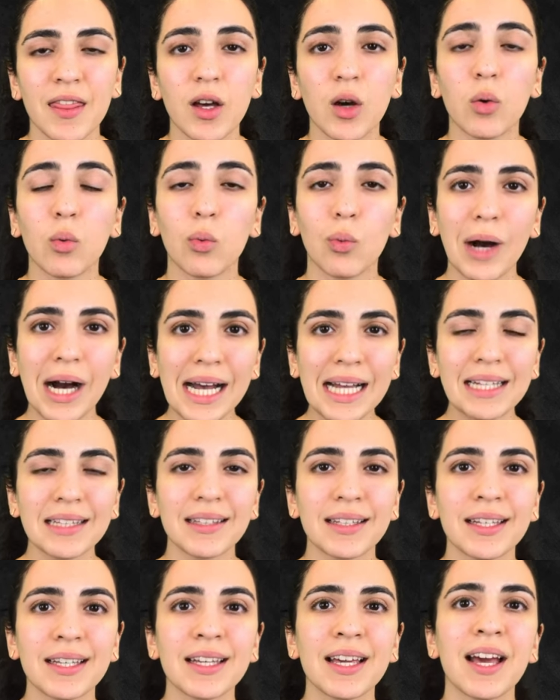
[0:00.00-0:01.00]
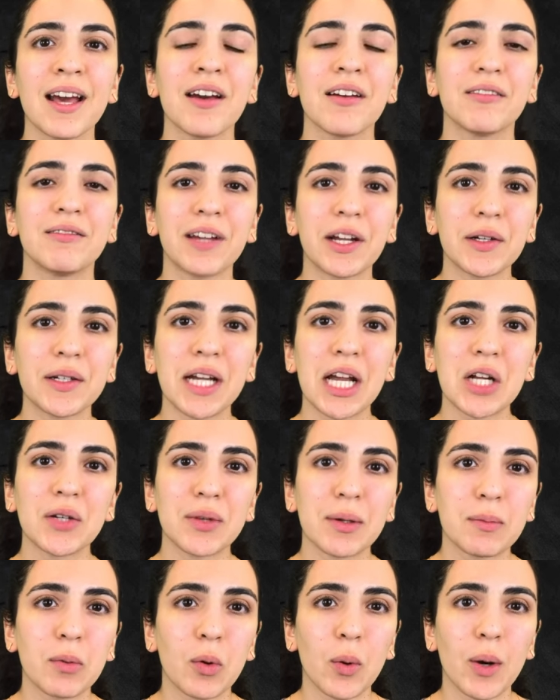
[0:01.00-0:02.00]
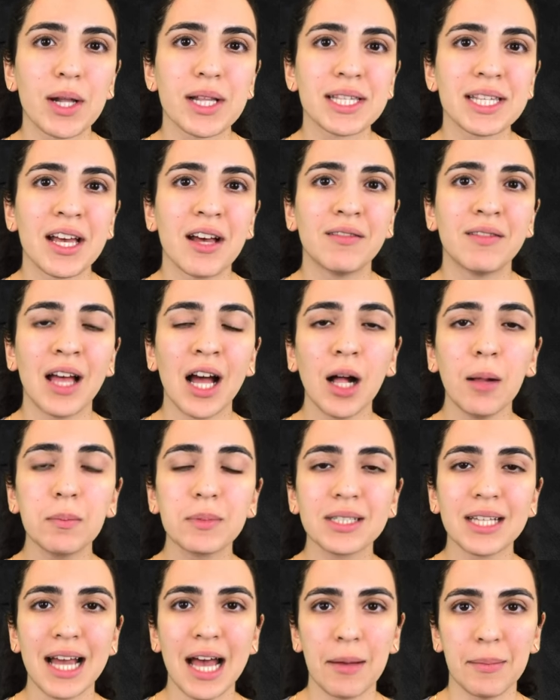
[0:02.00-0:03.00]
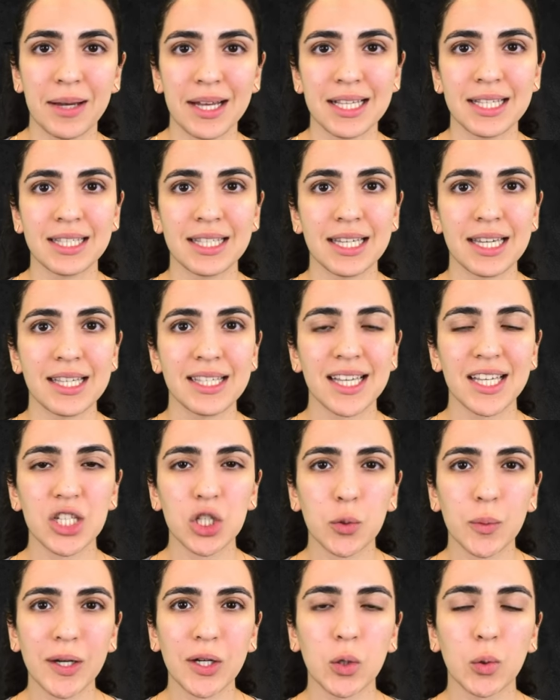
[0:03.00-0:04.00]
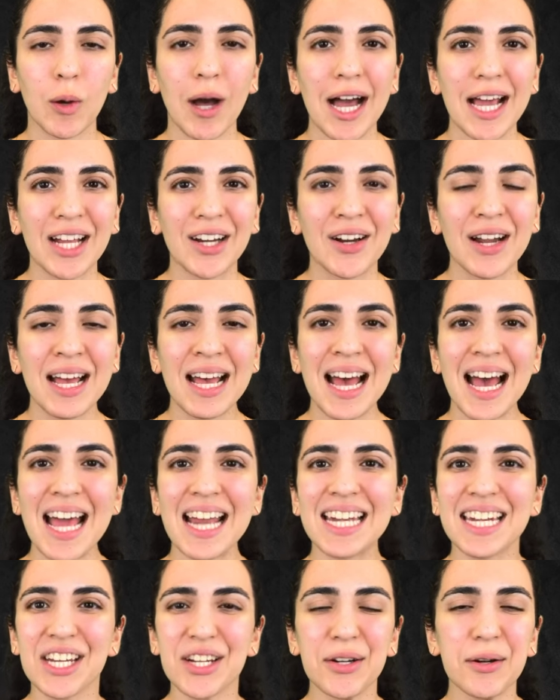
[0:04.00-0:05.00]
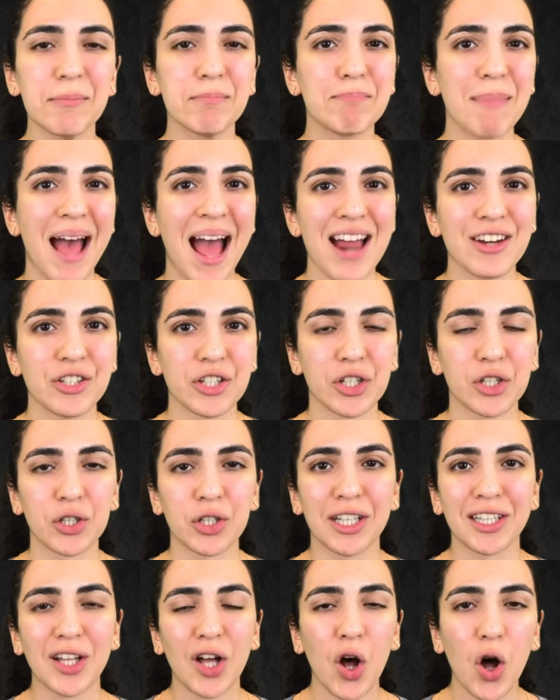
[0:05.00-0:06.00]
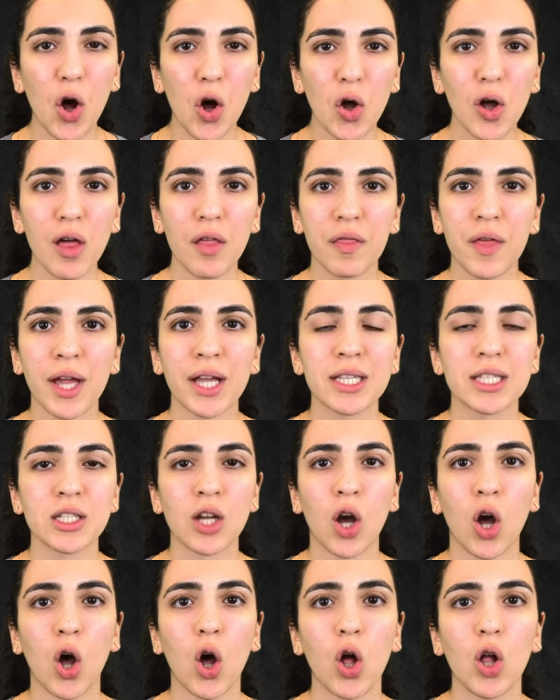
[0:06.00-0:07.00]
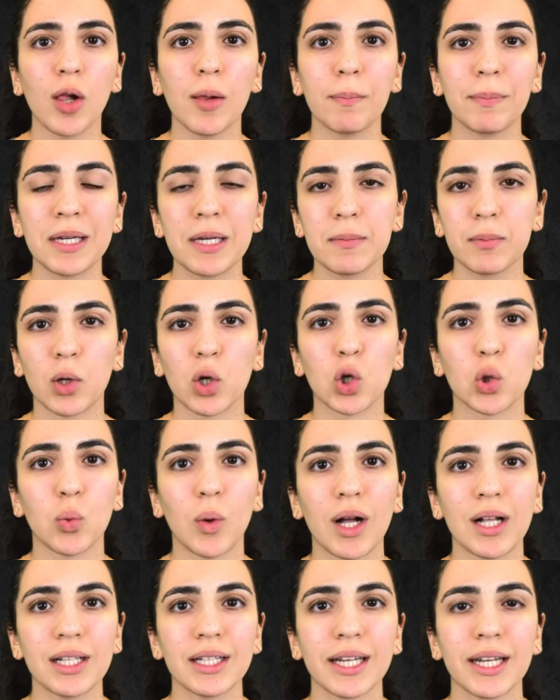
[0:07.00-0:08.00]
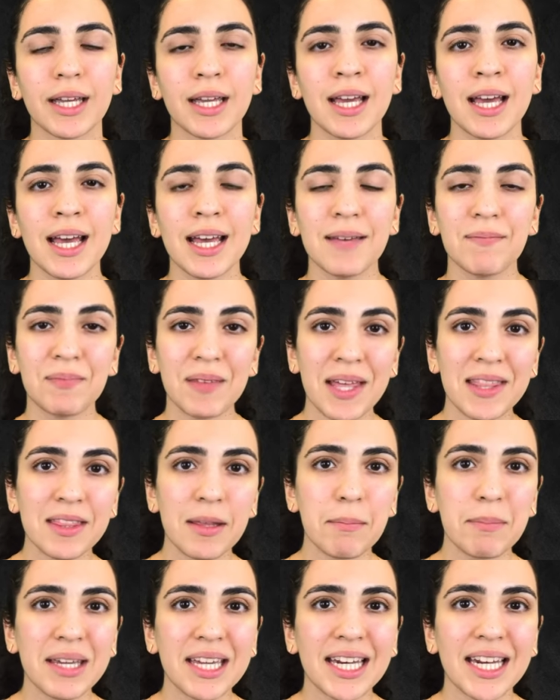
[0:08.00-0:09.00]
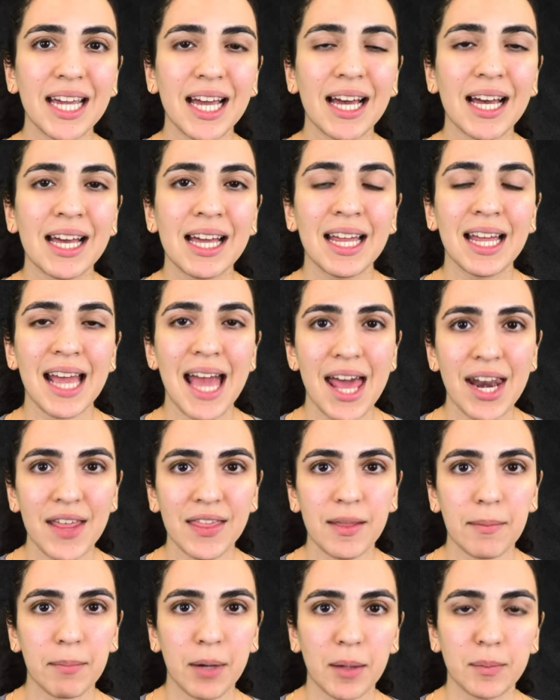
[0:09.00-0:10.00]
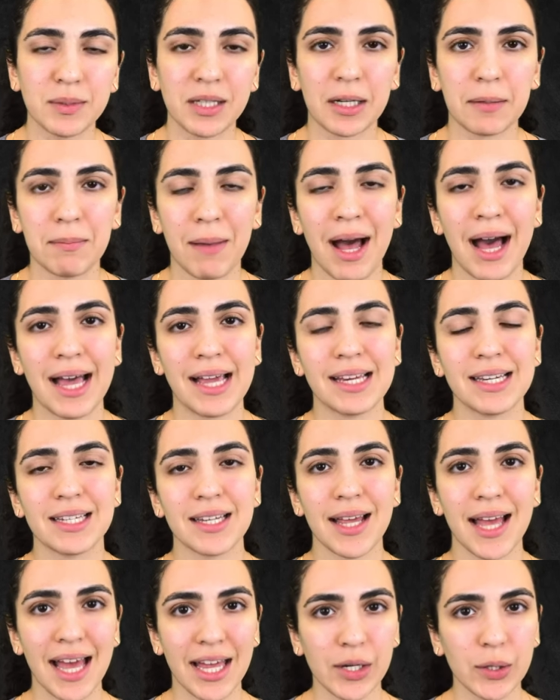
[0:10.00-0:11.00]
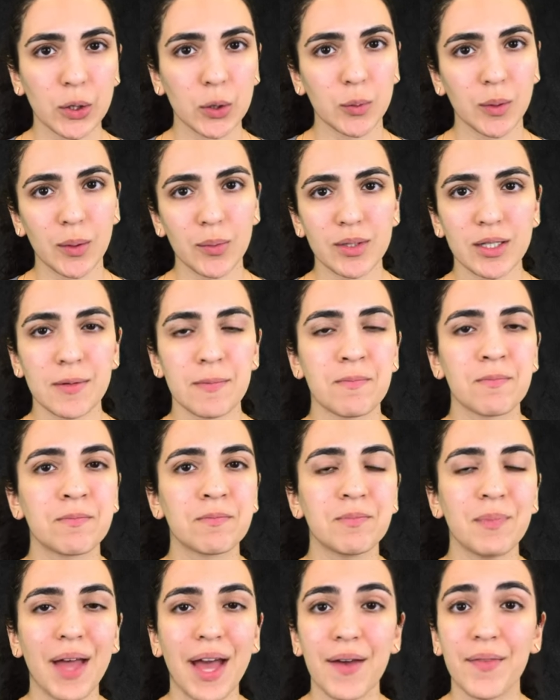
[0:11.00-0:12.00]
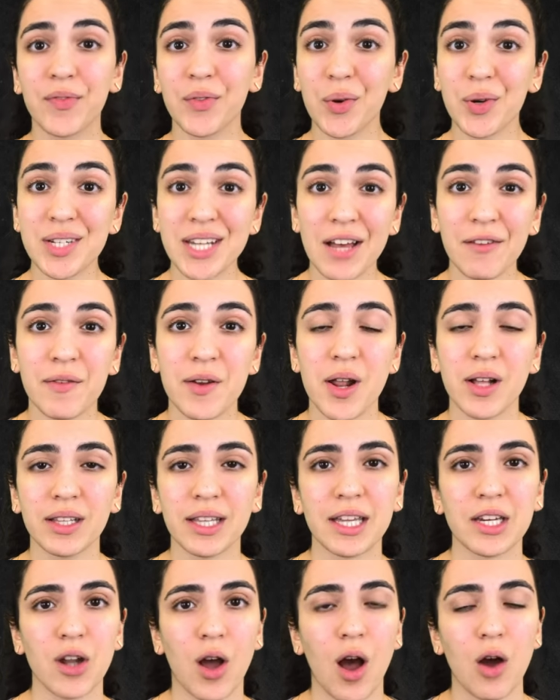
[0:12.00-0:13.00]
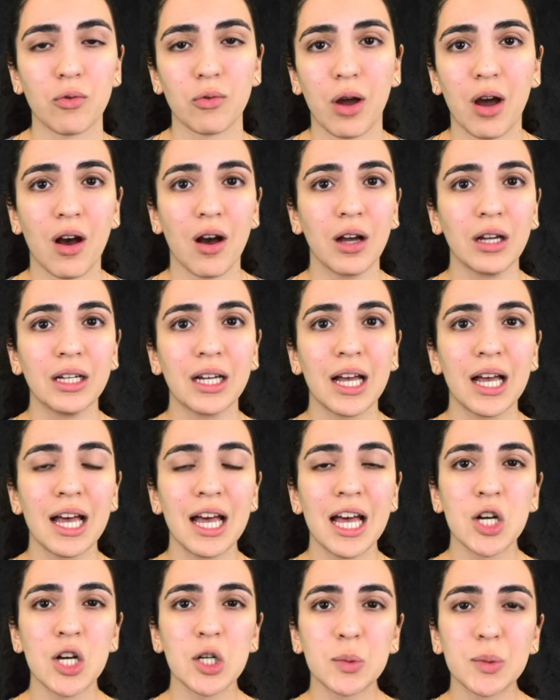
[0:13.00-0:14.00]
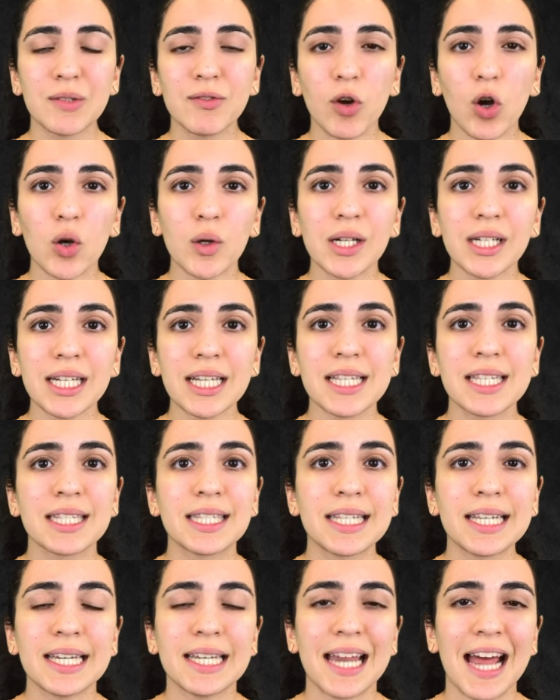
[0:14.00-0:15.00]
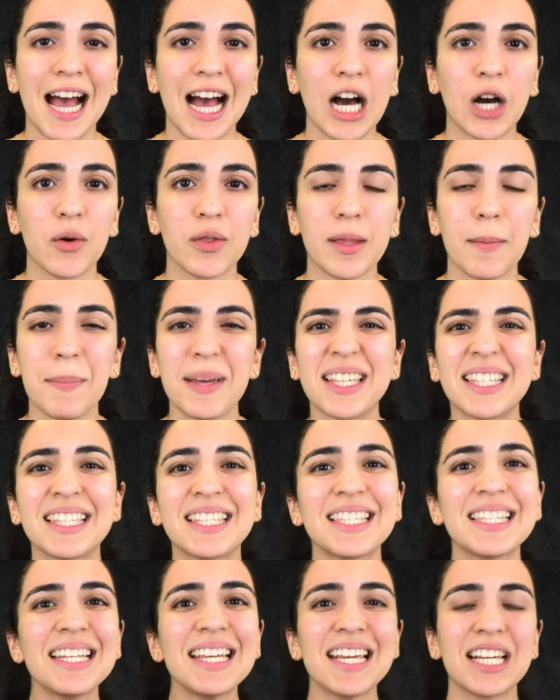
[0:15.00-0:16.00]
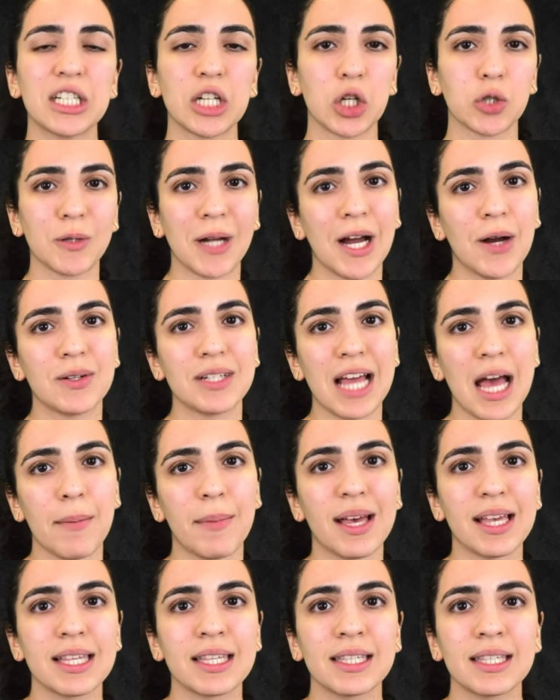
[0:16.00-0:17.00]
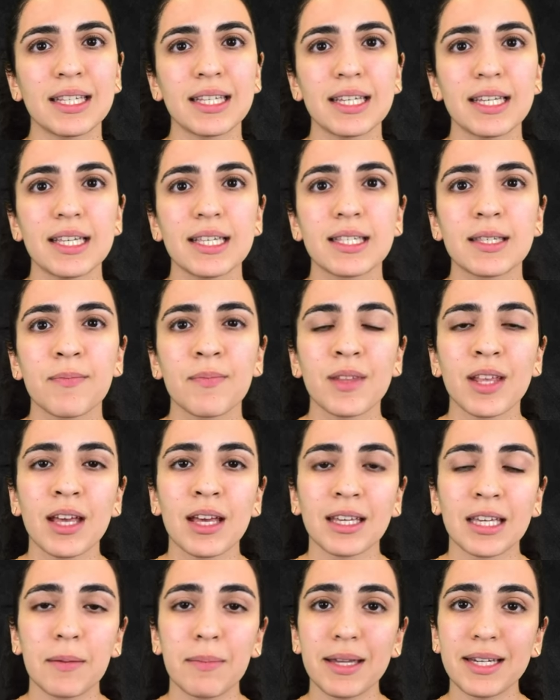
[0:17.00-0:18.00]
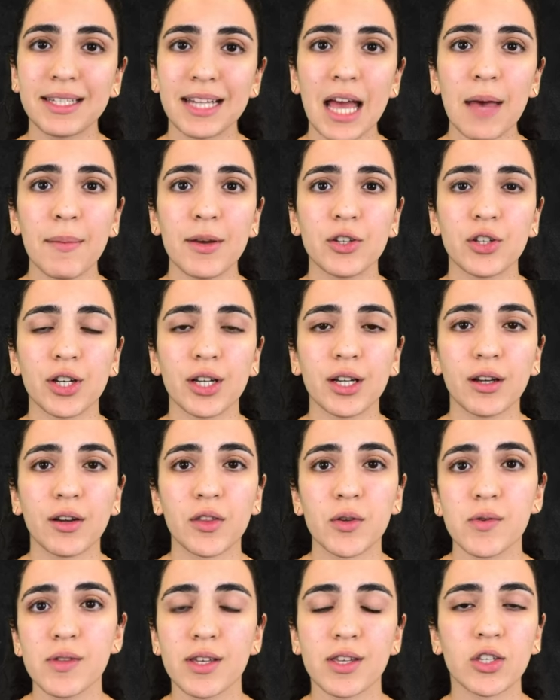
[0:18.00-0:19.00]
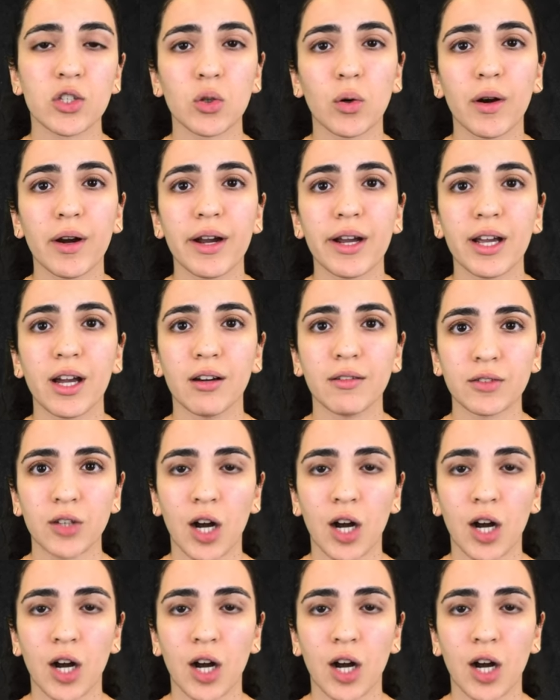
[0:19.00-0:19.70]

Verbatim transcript: the wildly varying reports have helped M S Cs to acquire a near magical, all things to all people quality in the media and in the public mind, end quote. And they're definitely not wrong. We've already seen how the mystique around M S Cs can be damaging through the story of